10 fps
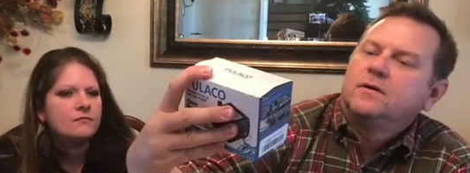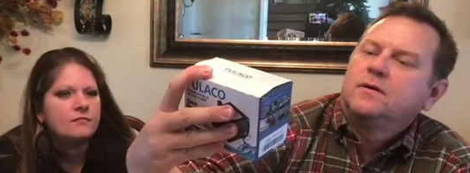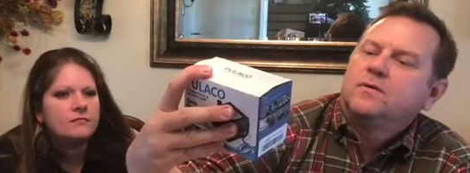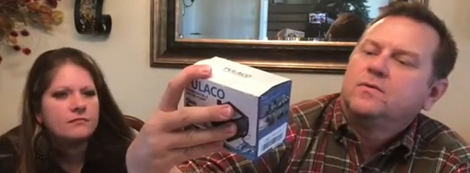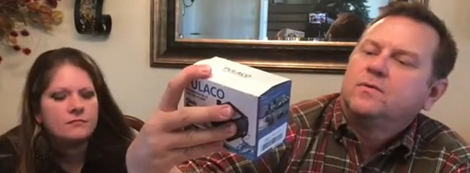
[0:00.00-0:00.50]

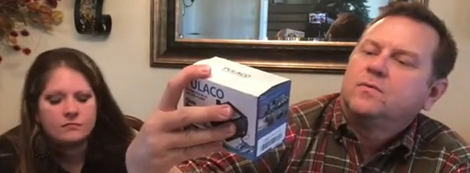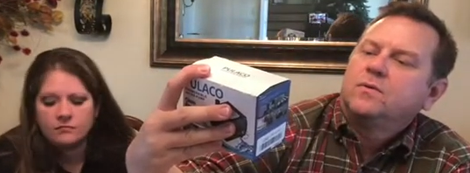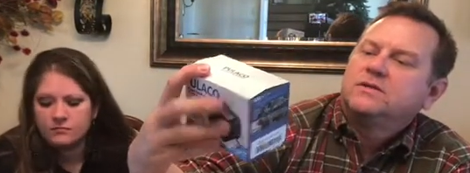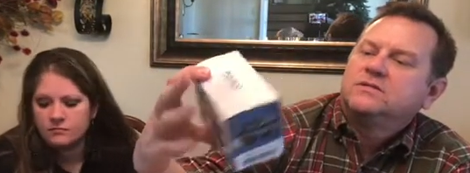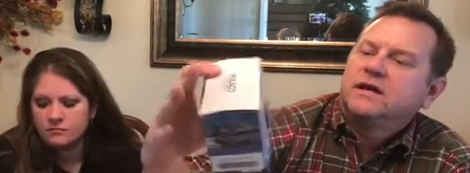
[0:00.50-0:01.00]
Speaker 1: I don't know
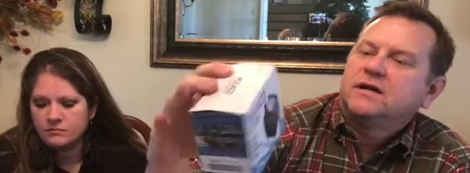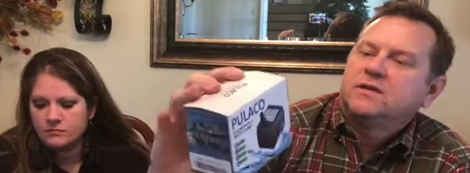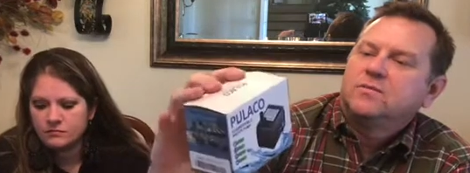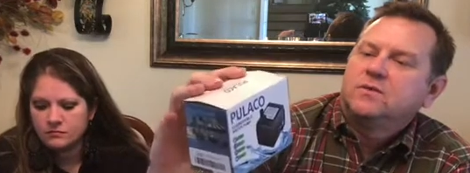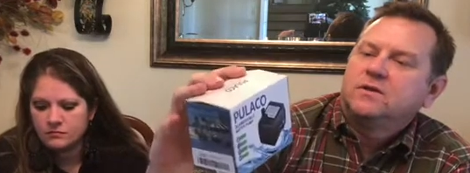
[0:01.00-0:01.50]

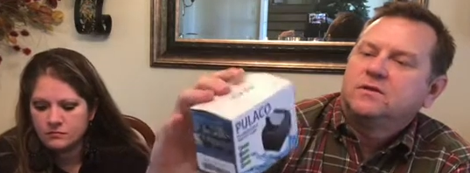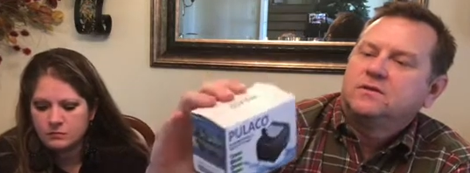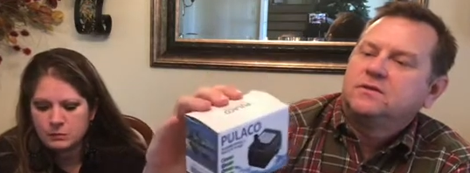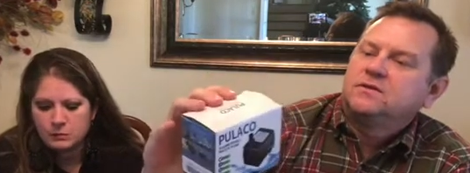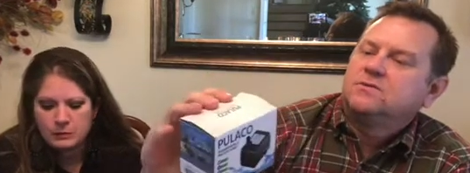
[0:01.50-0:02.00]
exactly what
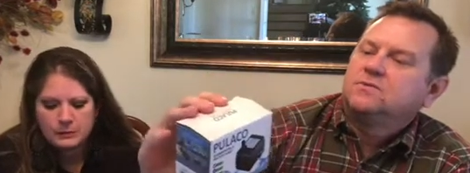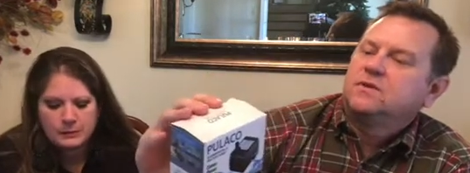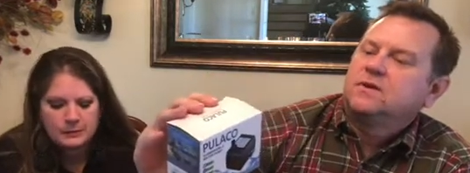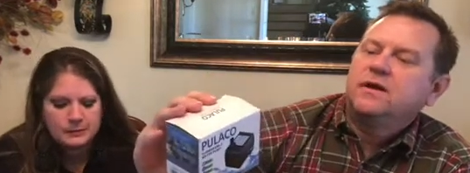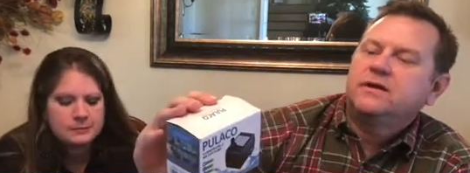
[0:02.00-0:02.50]
this one,
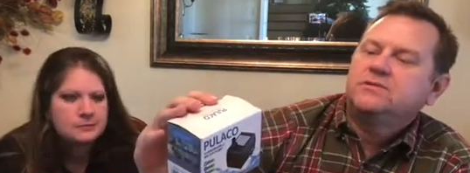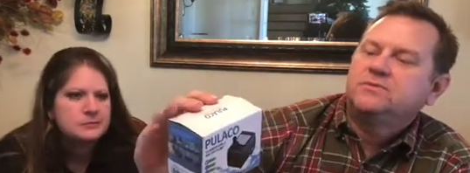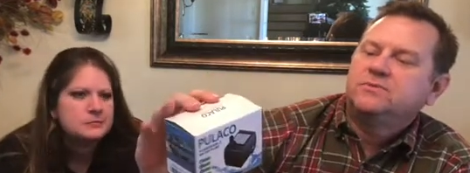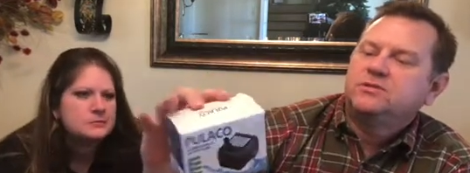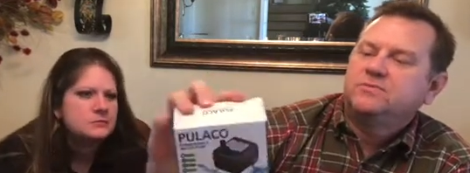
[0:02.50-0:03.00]
I guess
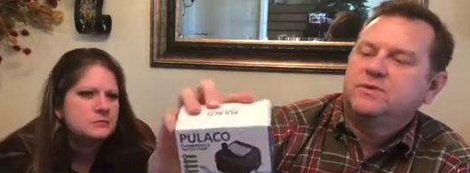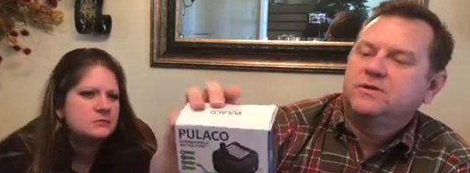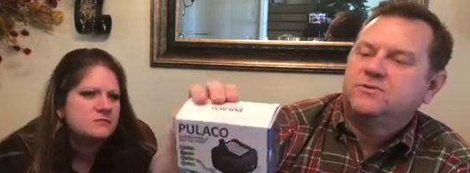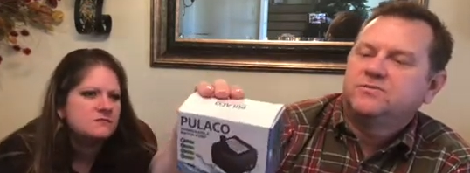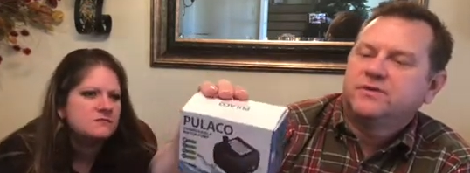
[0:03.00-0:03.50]
it'd just be
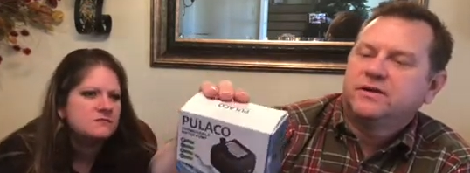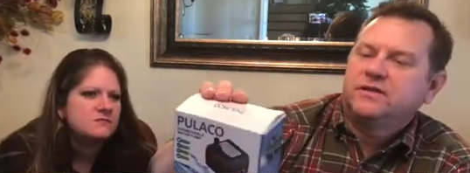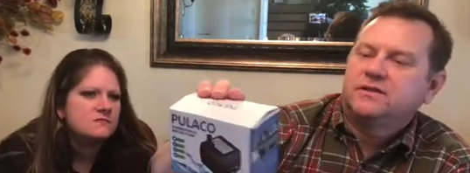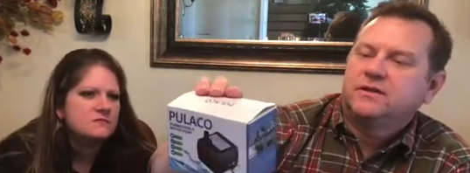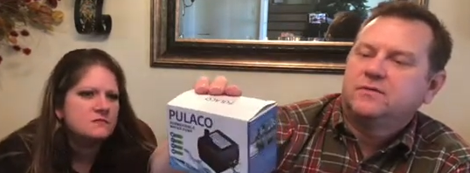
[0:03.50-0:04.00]
used for
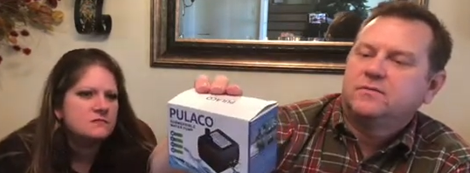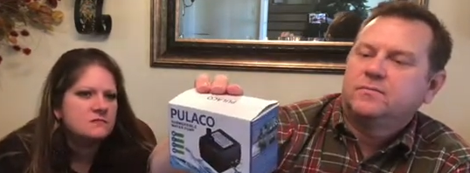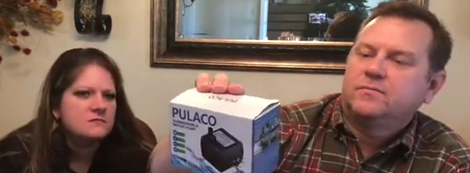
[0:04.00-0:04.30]
anything